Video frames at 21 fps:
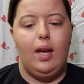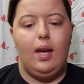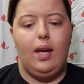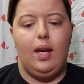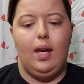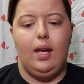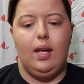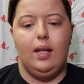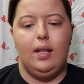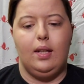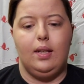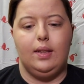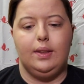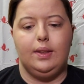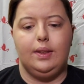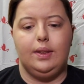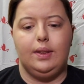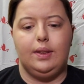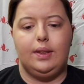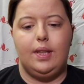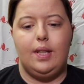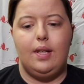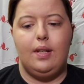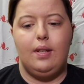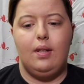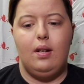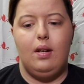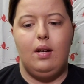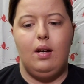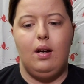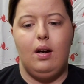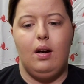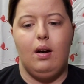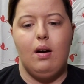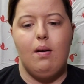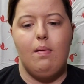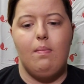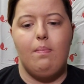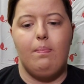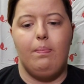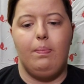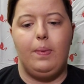and
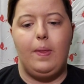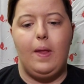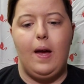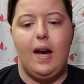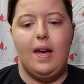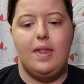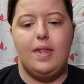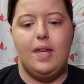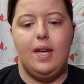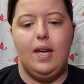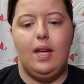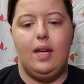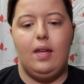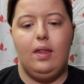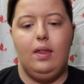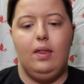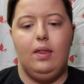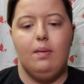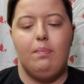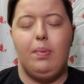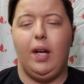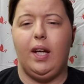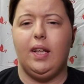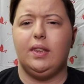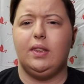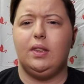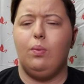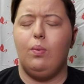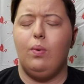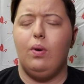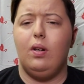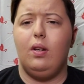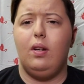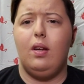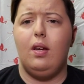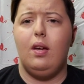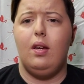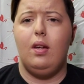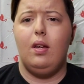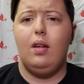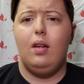I think the biggest one